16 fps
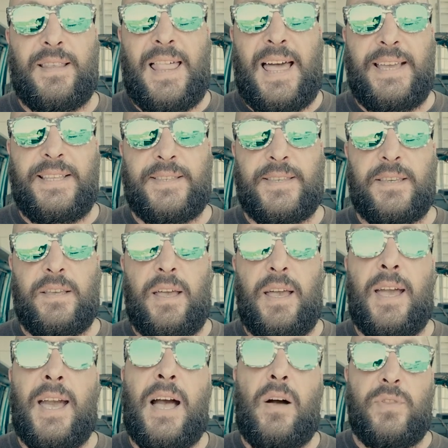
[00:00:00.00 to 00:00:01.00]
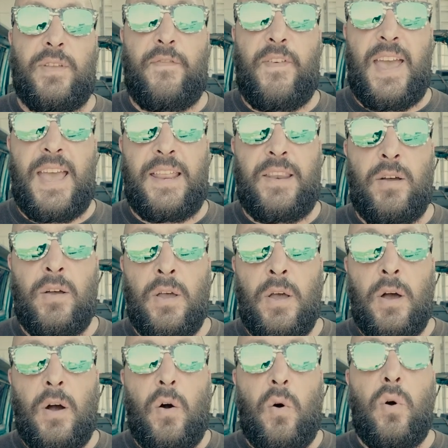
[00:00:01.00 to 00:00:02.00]
lights around the van
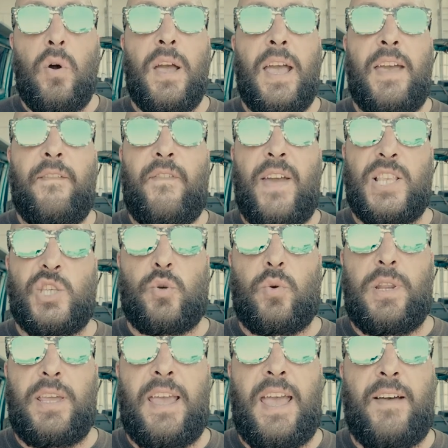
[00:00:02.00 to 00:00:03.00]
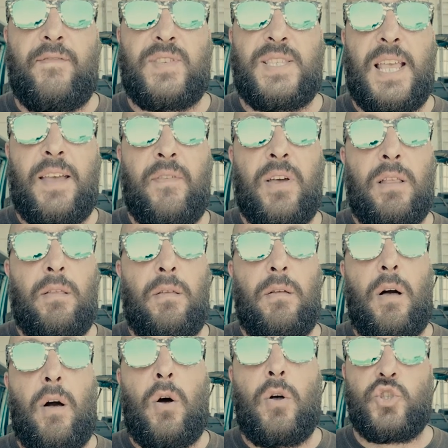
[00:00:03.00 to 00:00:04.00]
or eventually have
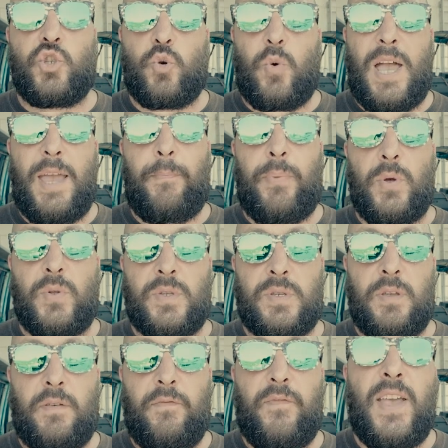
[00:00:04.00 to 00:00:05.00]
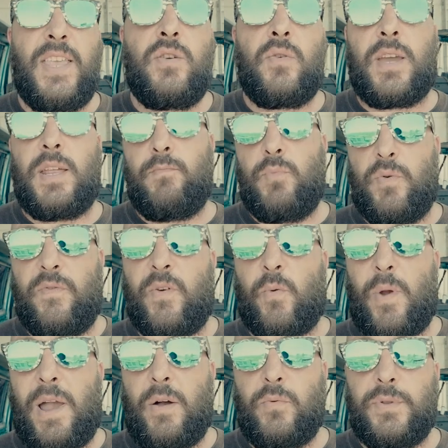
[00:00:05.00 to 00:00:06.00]
several on tripods that you can move
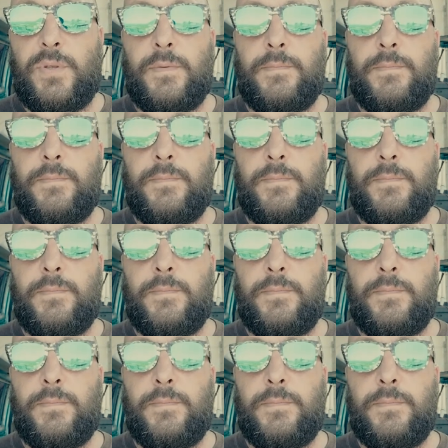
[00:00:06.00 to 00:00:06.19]
around.